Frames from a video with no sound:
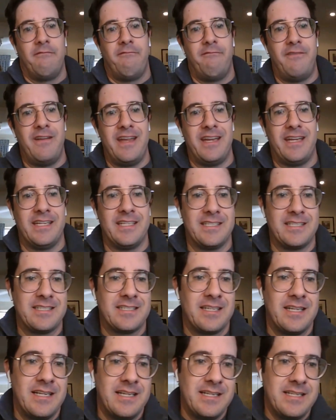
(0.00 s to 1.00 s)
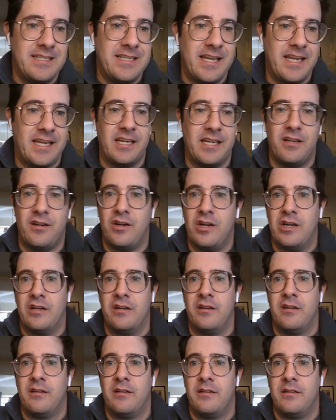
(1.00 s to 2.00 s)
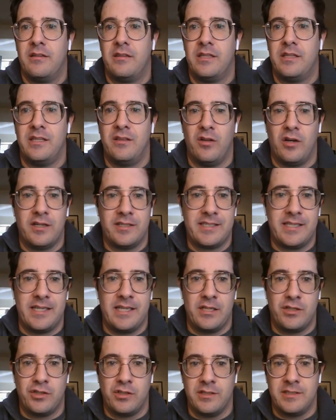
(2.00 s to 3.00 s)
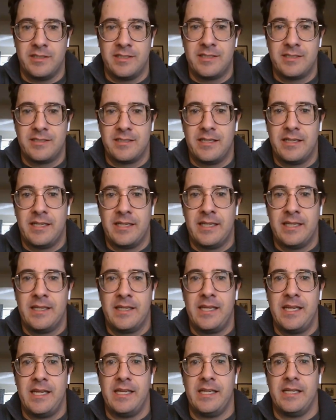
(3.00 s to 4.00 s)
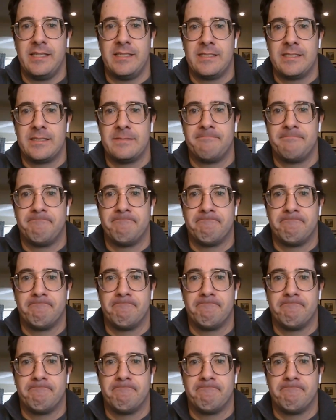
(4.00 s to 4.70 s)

Vegas taking on the Los Angeles Kings.